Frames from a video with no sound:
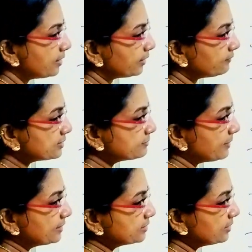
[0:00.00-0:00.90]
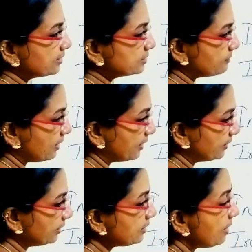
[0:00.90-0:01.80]
it was mentioned as
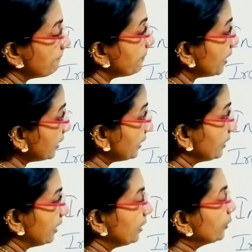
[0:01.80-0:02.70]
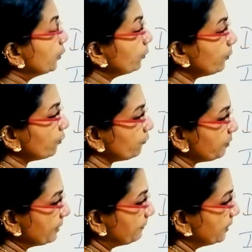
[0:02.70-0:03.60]
Bharat by a group of
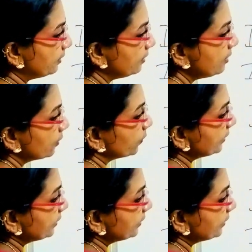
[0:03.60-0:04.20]
people who